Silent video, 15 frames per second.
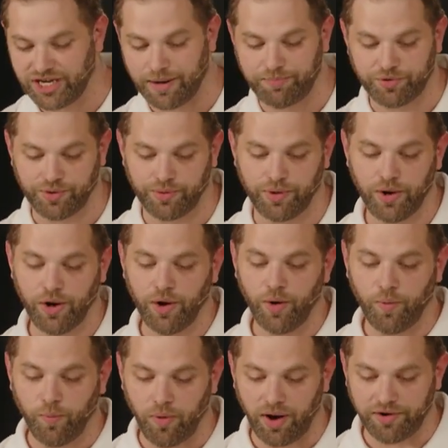chapter
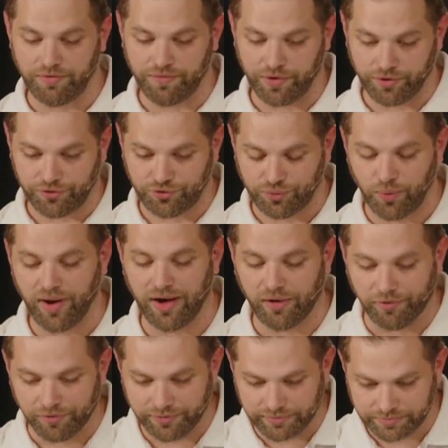1, verse
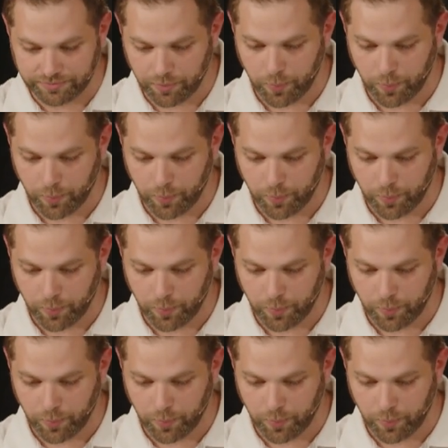12.